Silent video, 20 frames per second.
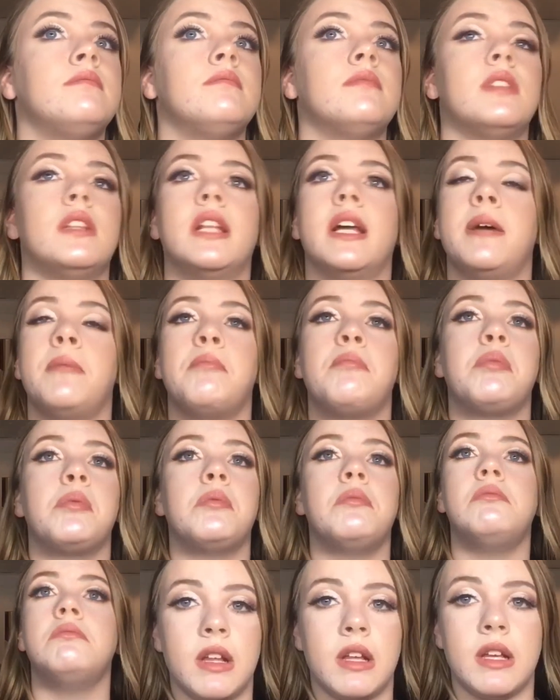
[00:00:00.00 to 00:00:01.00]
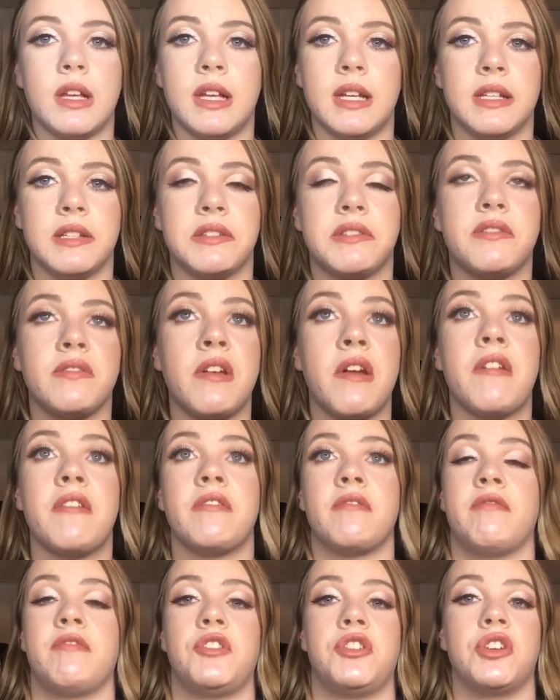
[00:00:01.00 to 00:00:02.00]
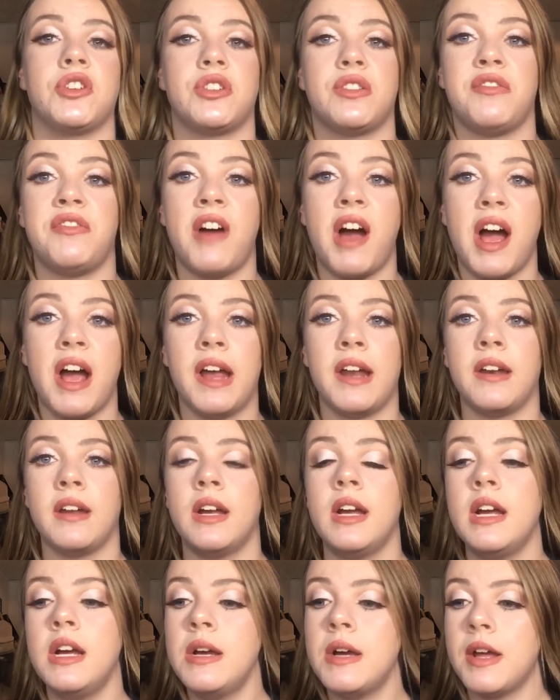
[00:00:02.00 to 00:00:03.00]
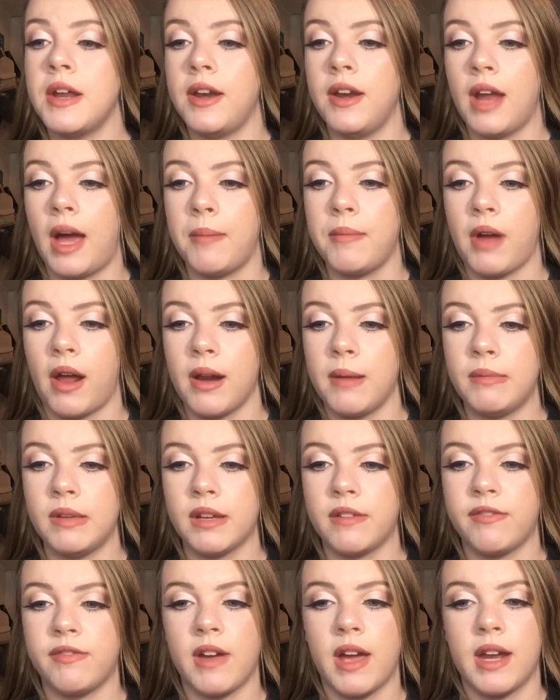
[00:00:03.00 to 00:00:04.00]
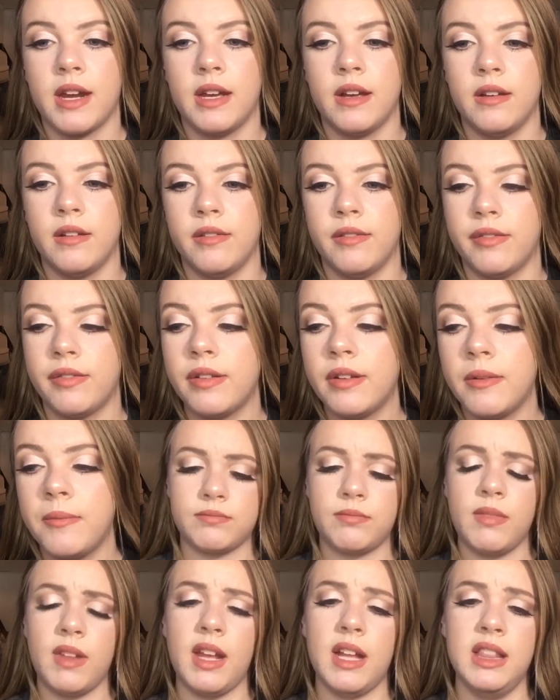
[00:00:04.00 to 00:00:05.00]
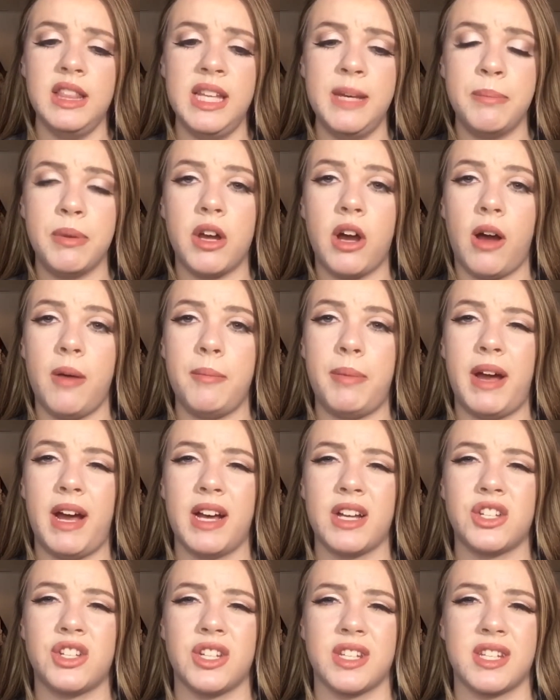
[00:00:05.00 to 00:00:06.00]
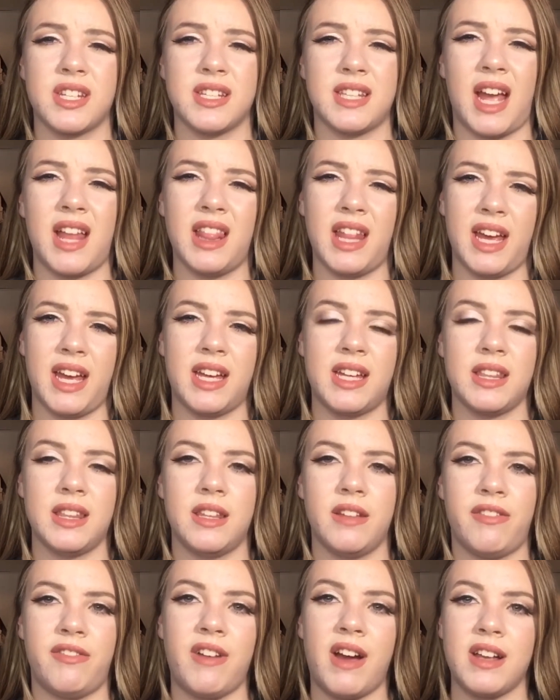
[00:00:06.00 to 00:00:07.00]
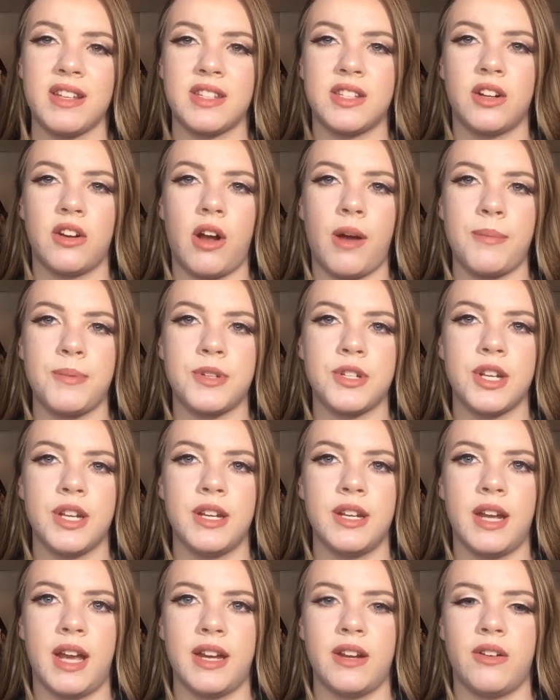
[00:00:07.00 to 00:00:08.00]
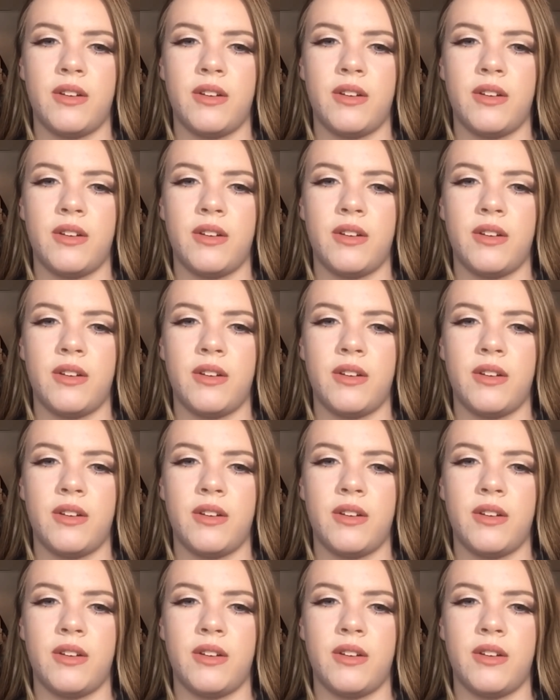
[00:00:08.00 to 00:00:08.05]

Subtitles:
Lip is just fine. I'm not a big fan of lip compacts just because I like the faster option.